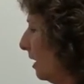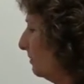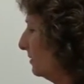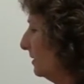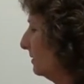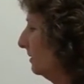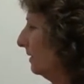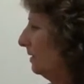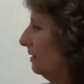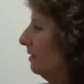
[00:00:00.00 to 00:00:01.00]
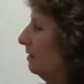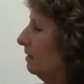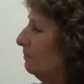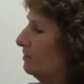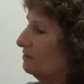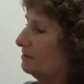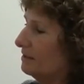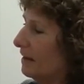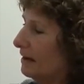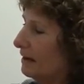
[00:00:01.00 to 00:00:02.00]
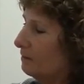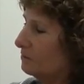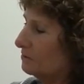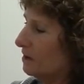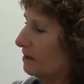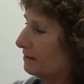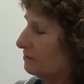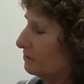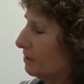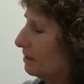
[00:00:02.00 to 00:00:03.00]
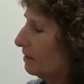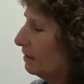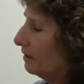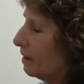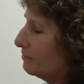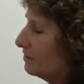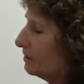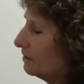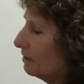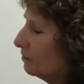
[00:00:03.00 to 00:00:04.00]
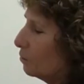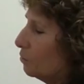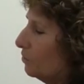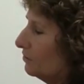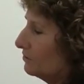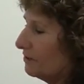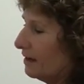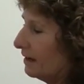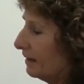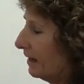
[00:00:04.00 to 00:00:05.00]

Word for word: comes in. Um, this is an 8 ounce size. It comes in a quart and a